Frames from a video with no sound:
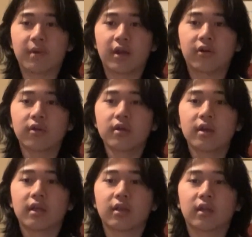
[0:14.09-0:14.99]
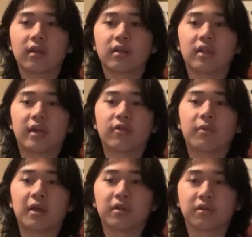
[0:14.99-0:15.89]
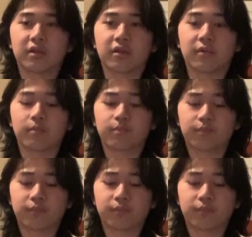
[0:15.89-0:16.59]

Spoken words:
better than the letter grading system.